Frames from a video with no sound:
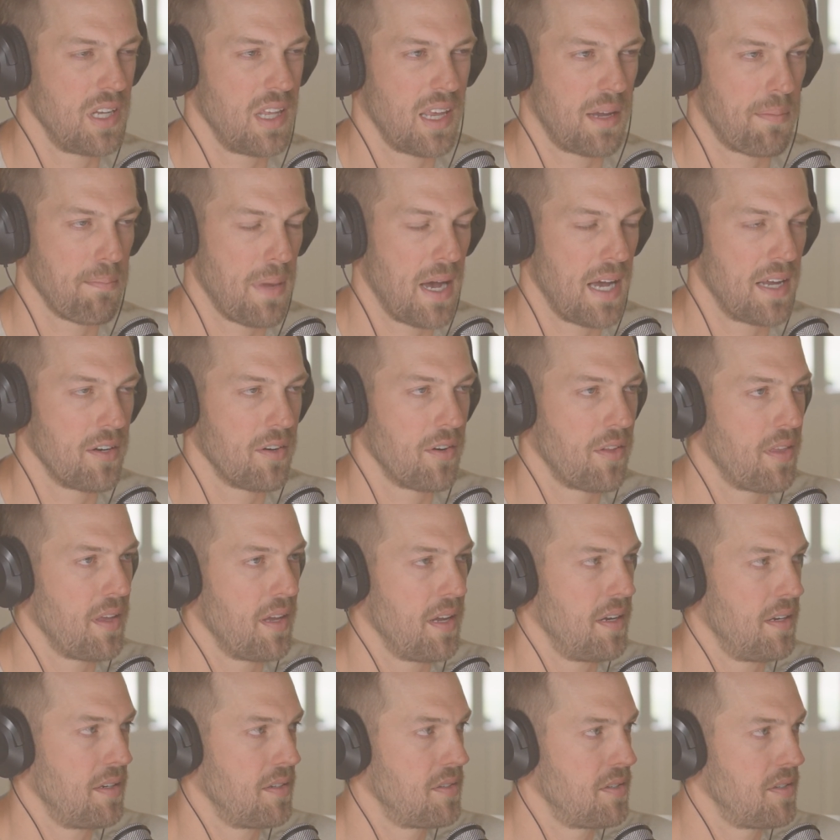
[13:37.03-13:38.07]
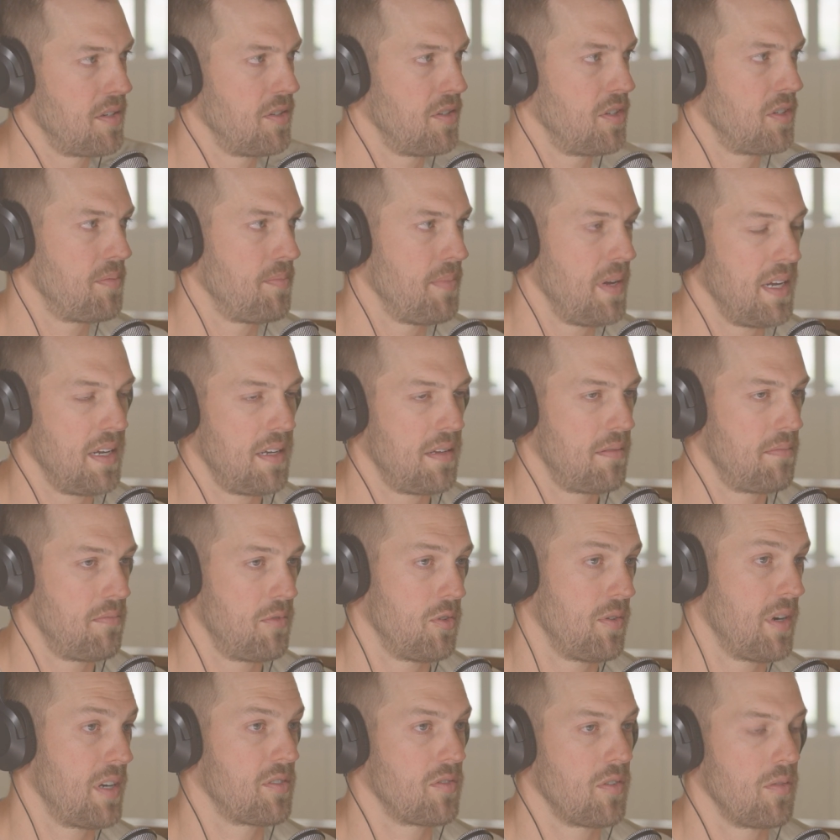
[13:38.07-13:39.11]
like minor things to just make the
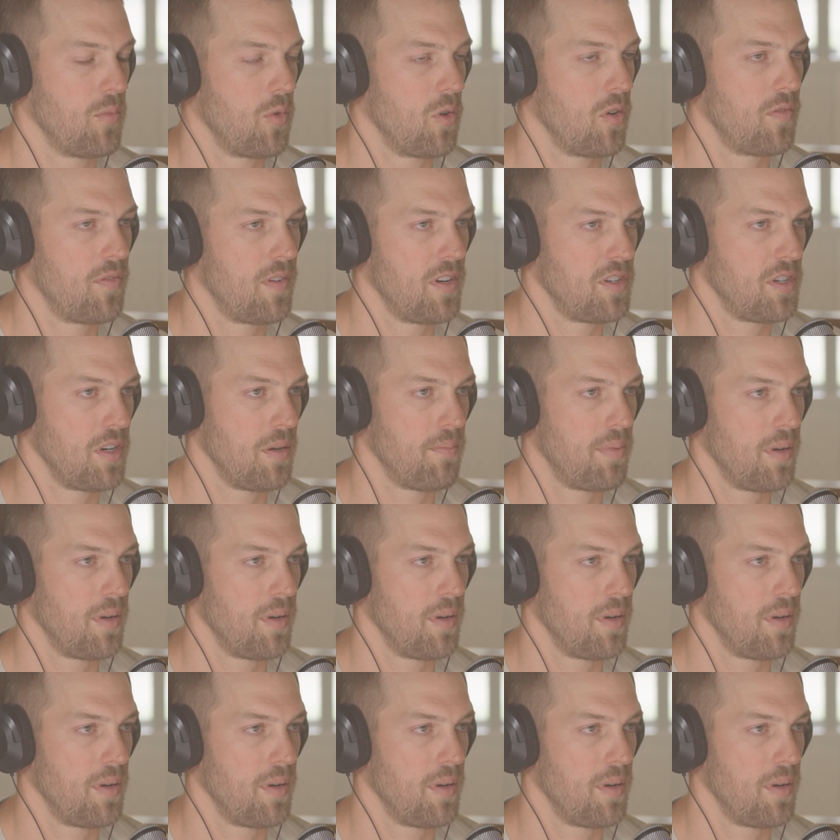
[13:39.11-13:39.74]
restaurant more efficient.